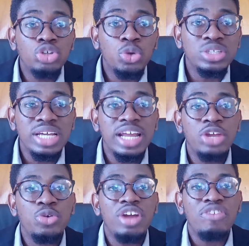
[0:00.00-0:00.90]
closer than
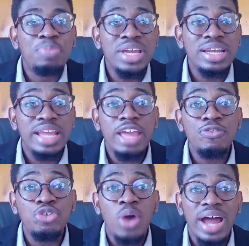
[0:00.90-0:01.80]
you would have been
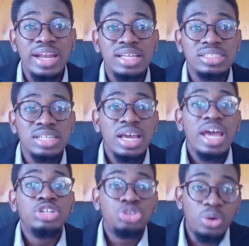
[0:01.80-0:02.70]
if you hadn't
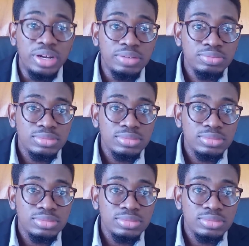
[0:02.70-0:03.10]
joined.